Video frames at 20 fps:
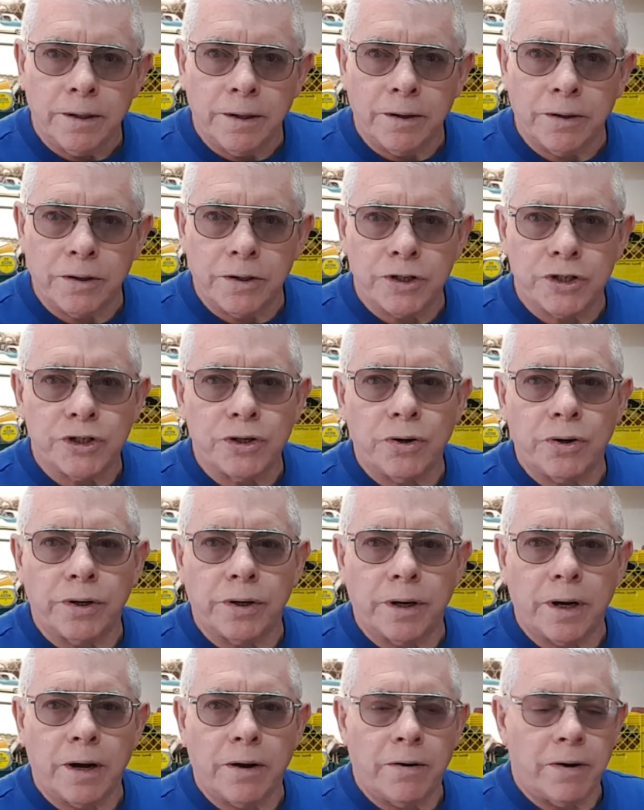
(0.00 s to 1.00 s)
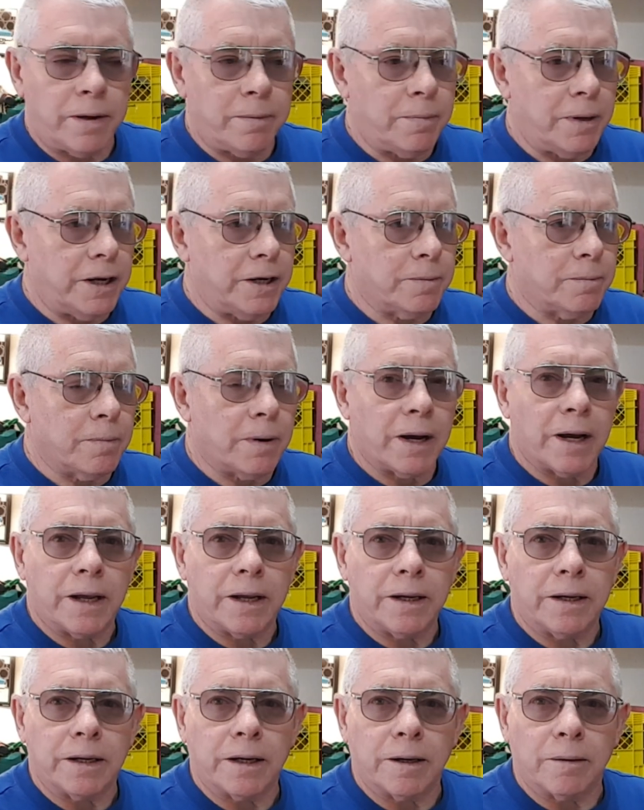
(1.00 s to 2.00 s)
Now I'm going to show you how I made
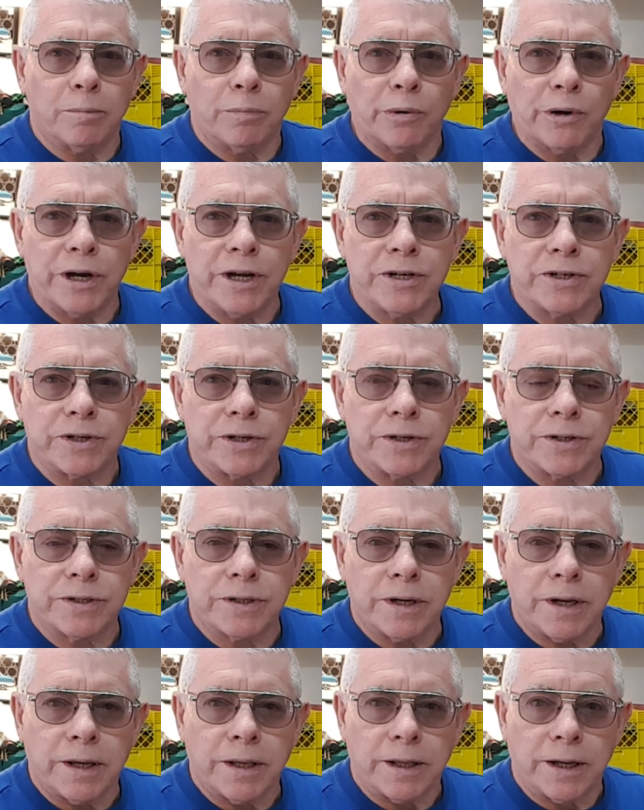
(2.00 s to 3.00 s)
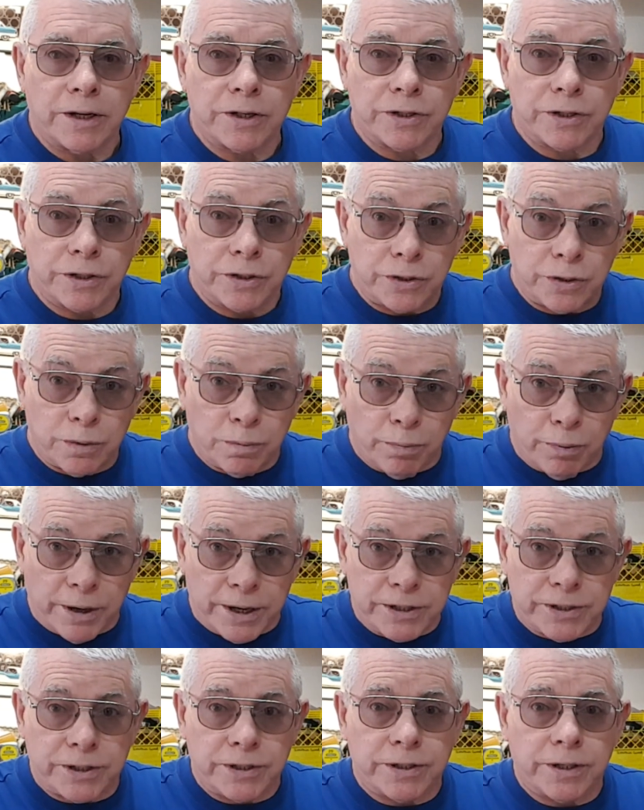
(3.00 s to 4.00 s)
my braces. That's the two
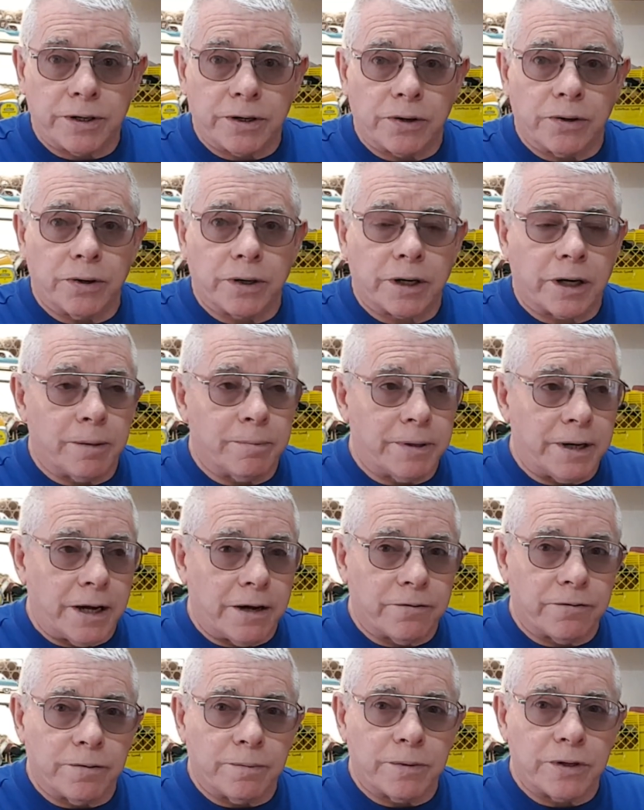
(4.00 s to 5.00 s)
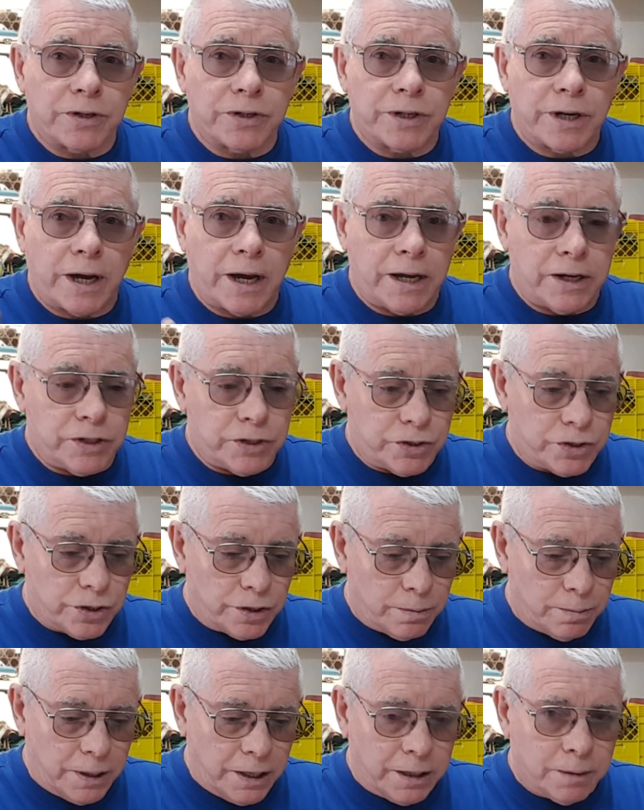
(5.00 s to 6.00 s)
braces that are going to come down from the sides to
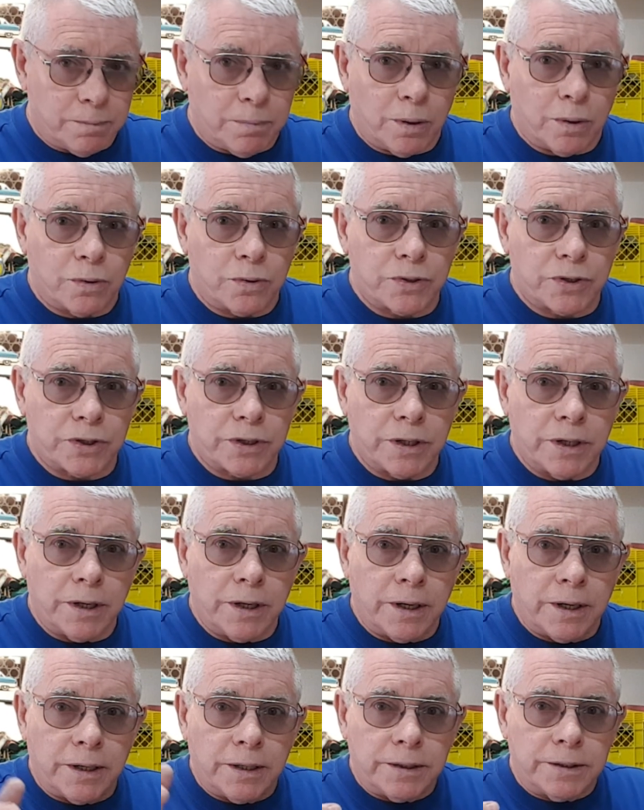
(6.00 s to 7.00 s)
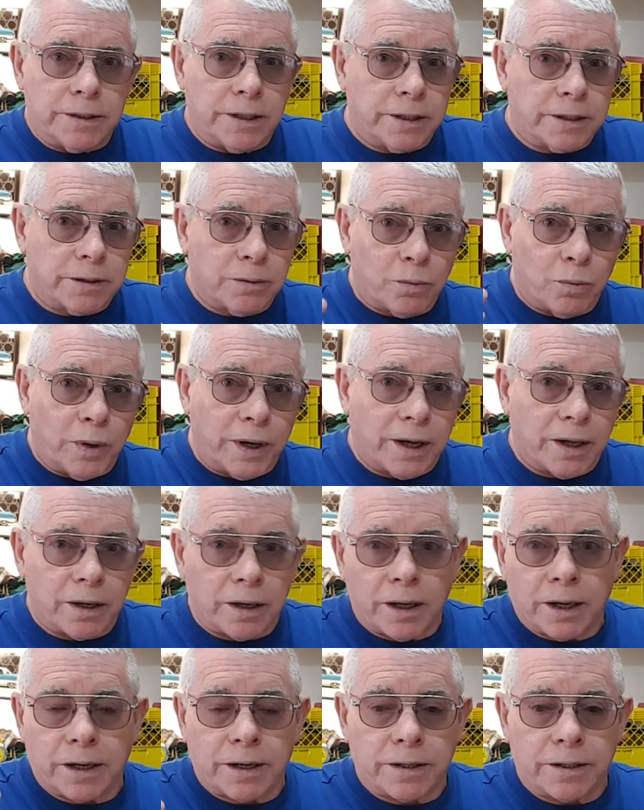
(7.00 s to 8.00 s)
the main post. Take the
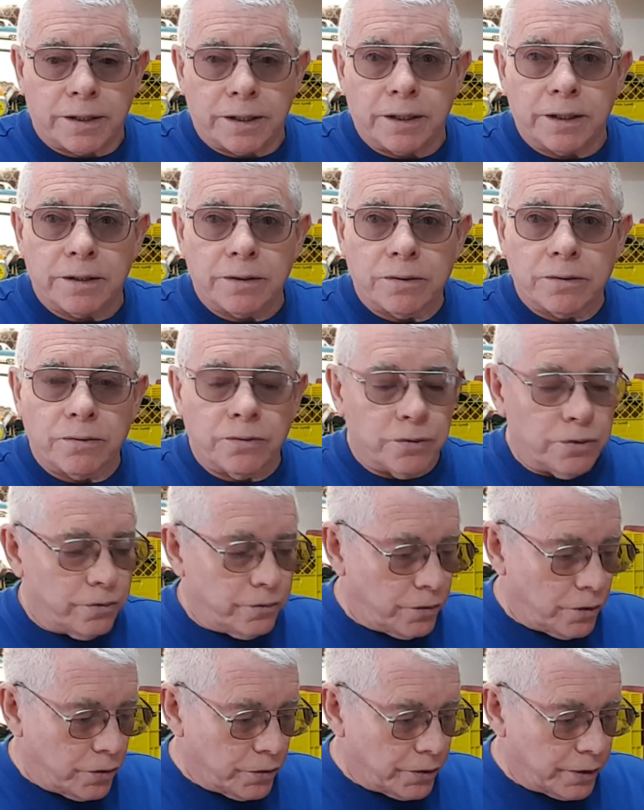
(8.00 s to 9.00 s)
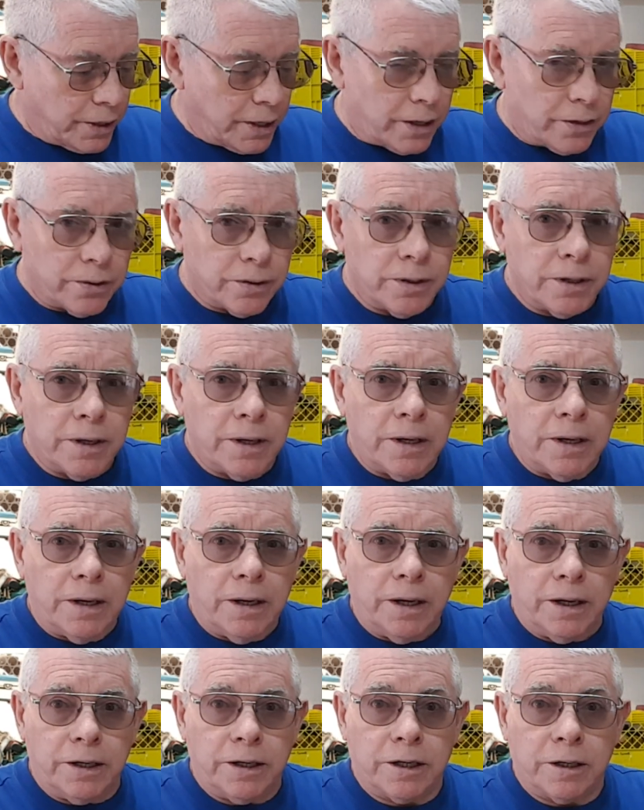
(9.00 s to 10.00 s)
wiggle out of the roof altogether.
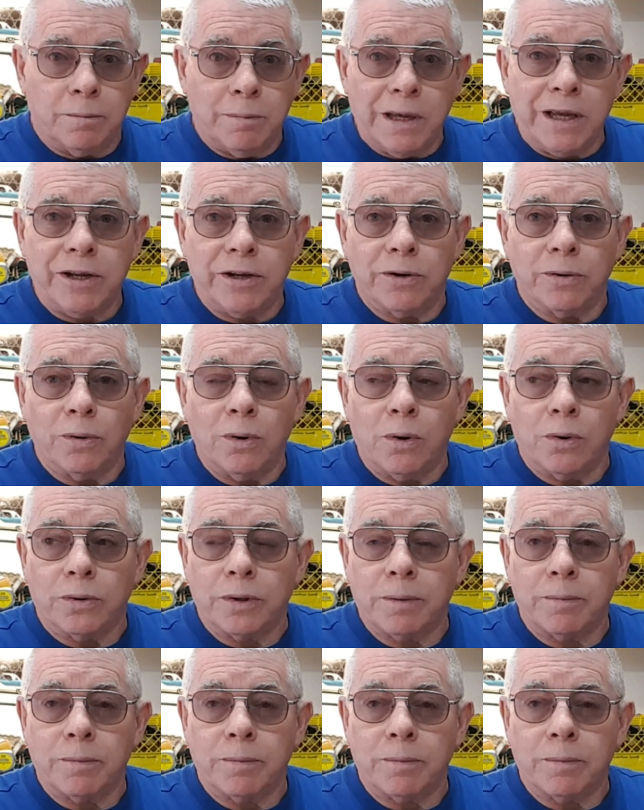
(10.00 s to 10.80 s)
And you can make your own.